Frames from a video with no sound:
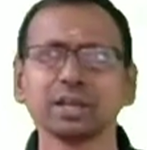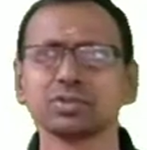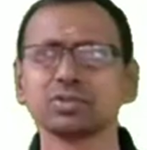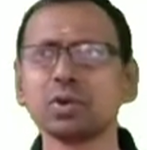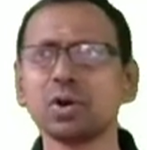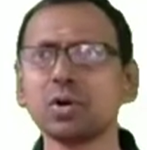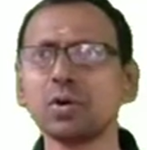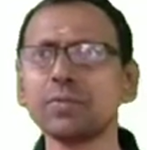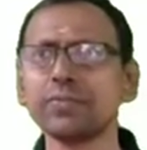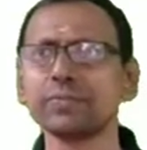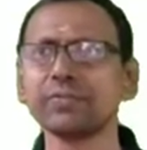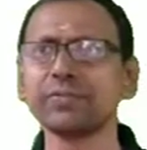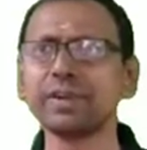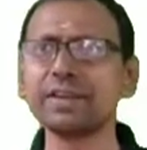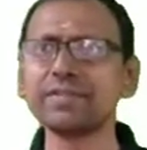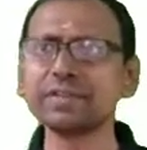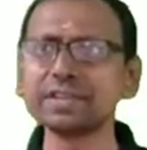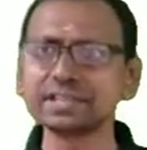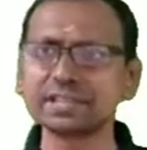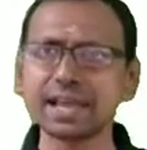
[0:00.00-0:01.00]
So
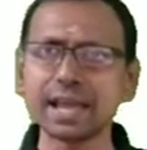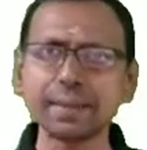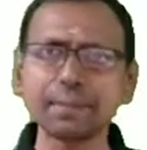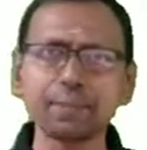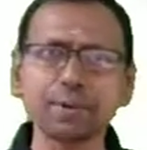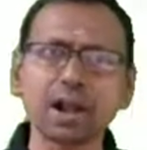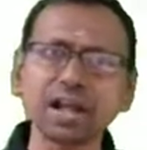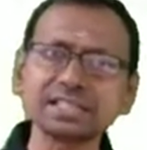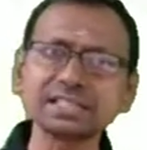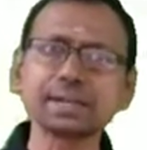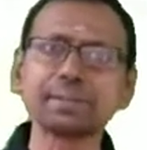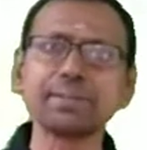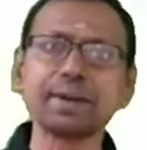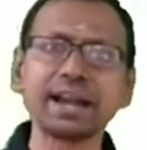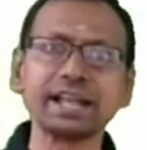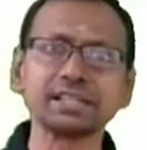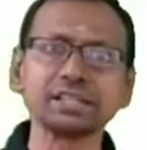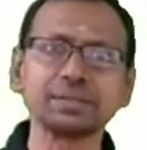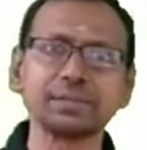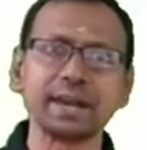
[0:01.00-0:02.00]
when we say project
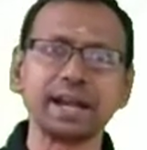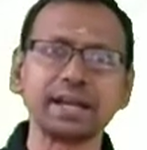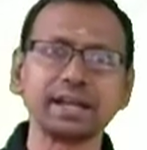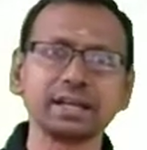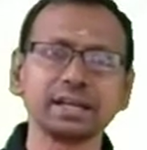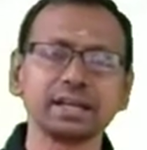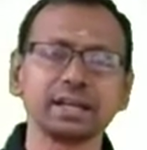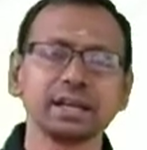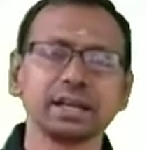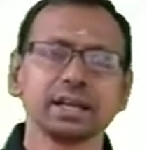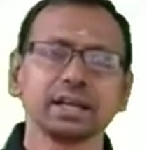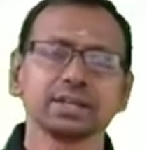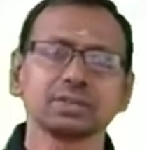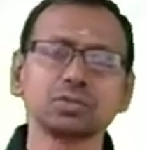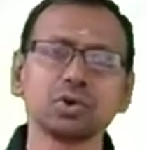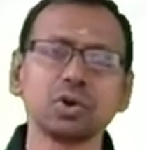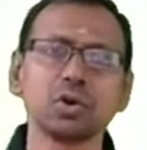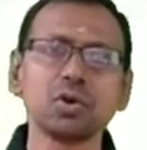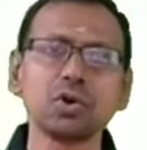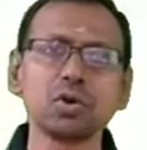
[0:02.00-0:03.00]
management,
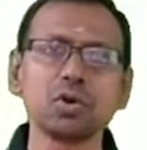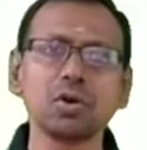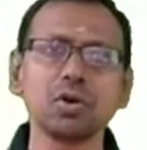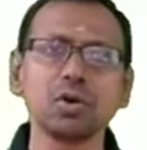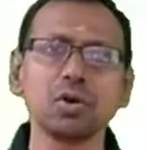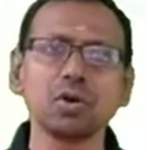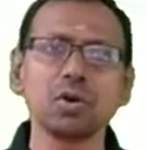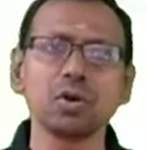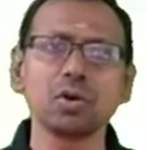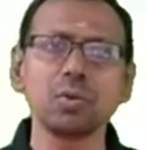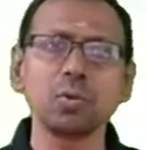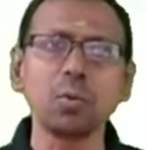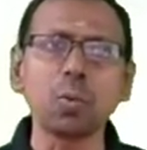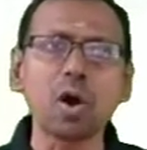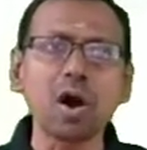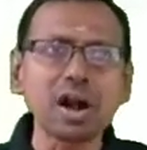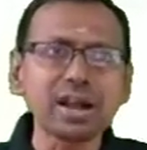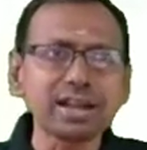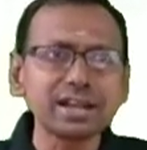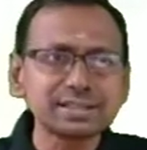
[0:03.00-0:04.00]
so
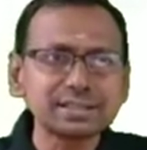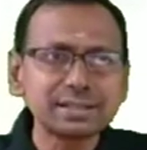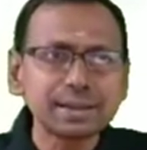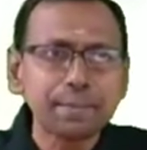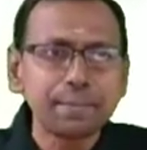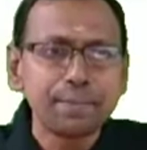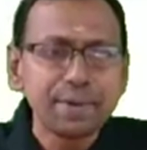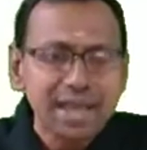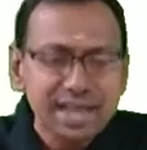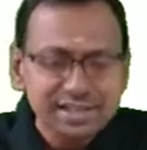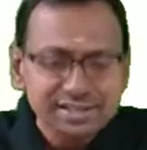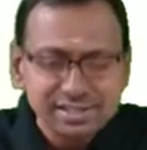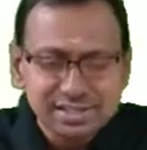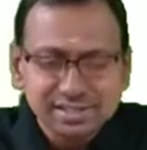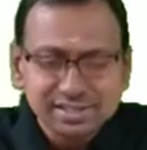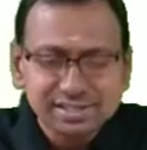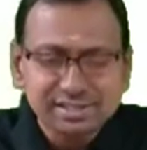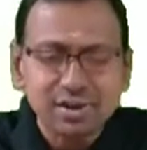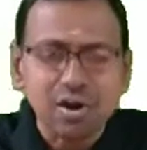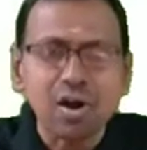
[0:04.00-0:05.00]
what is the
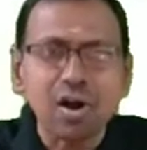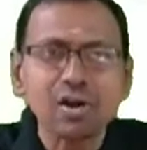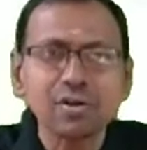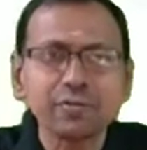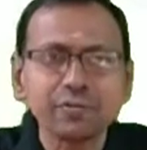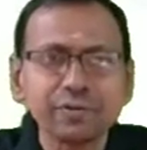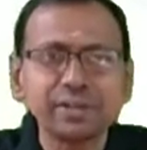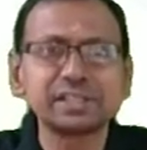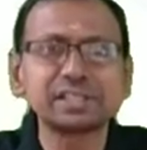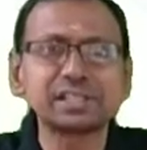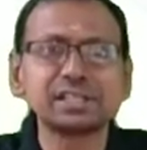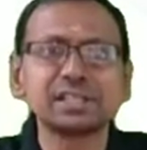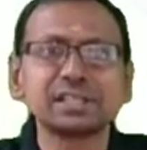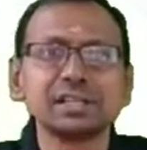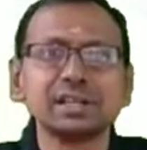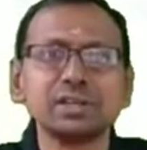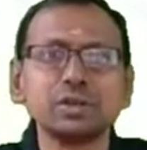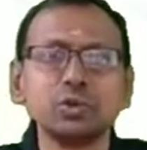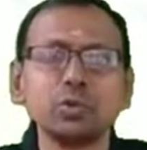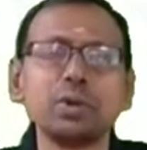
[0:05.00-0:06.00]
basis on which
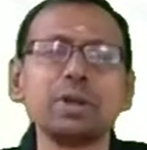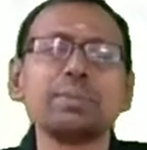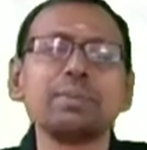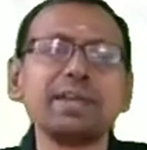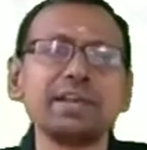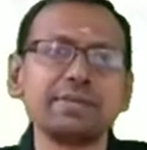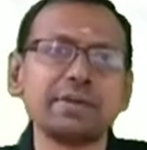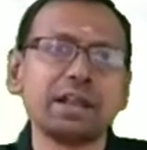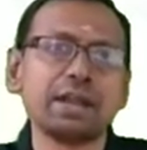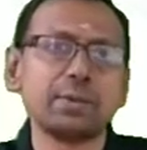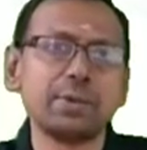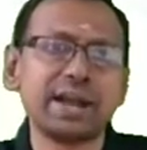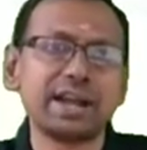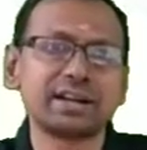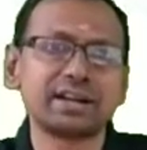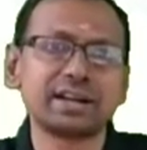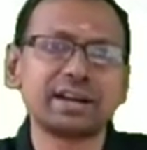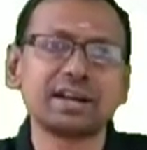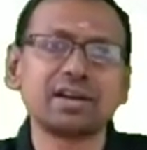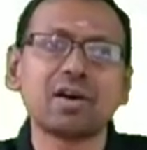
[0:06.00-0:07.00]
you will be
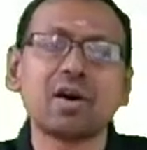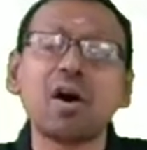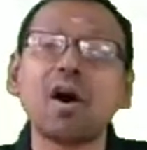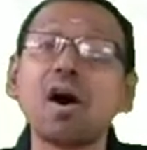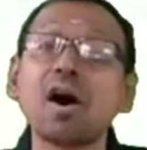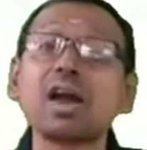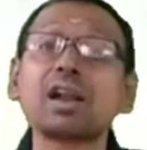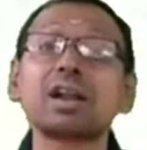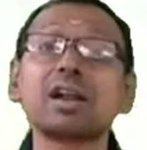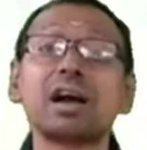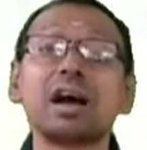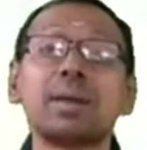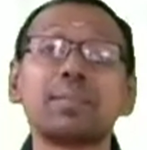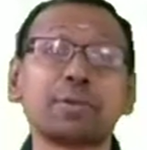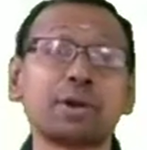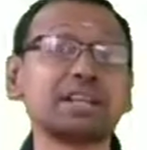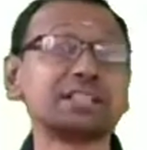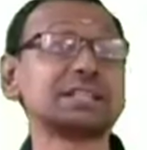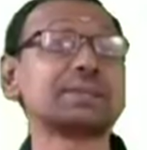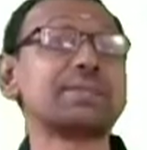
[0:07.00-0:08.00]
evaluated, or a
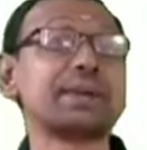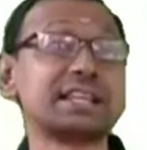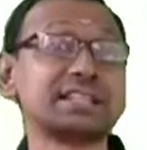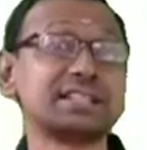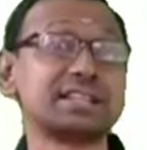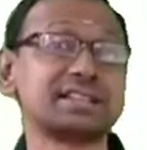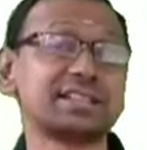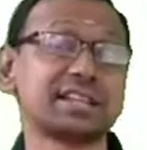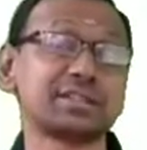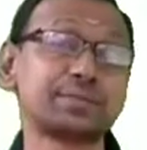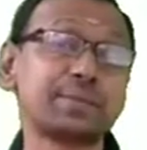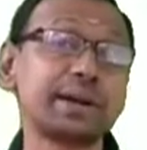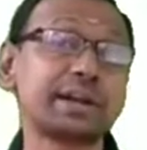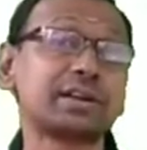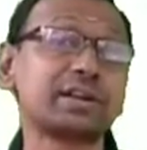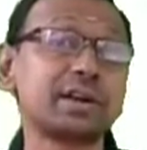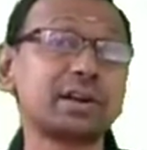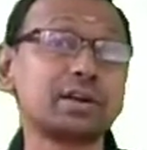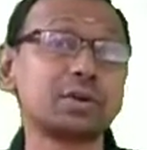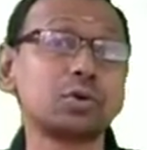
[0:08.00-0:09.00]
project manager is
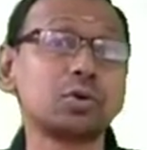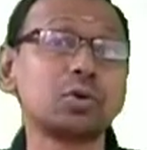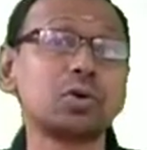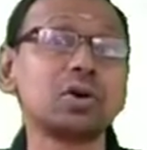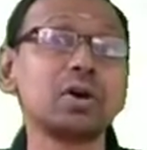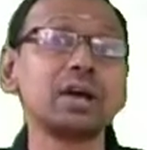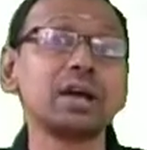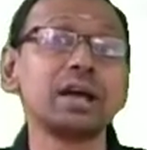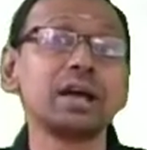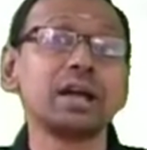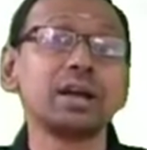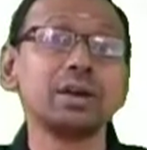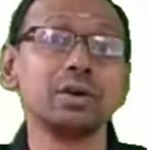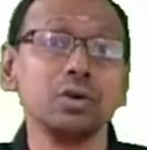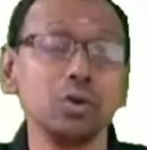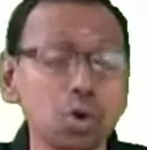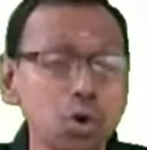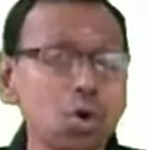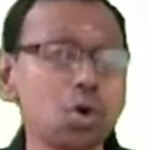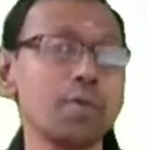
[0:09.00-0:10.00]
expected to
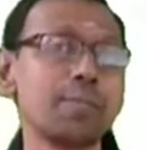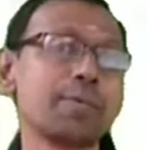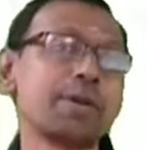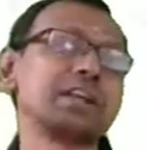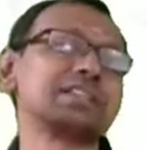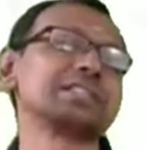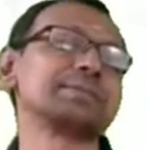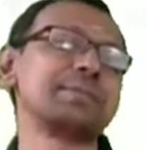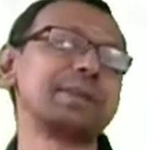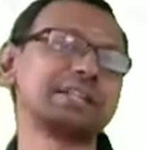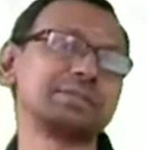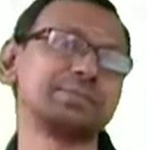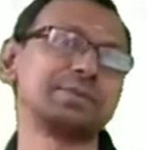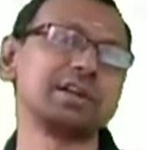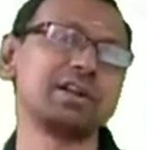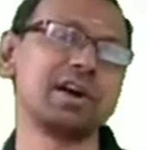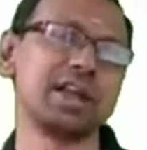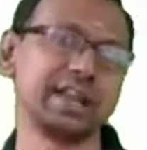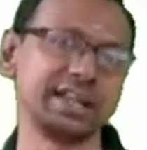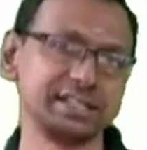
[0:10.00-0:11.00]
know project
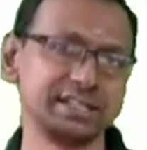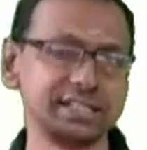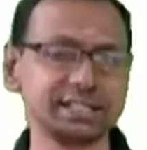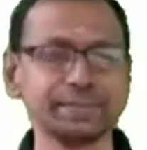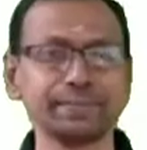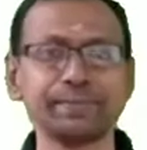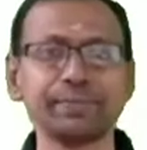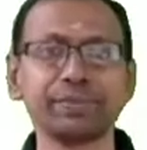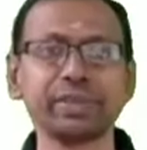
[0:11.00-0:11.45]
management knowledge?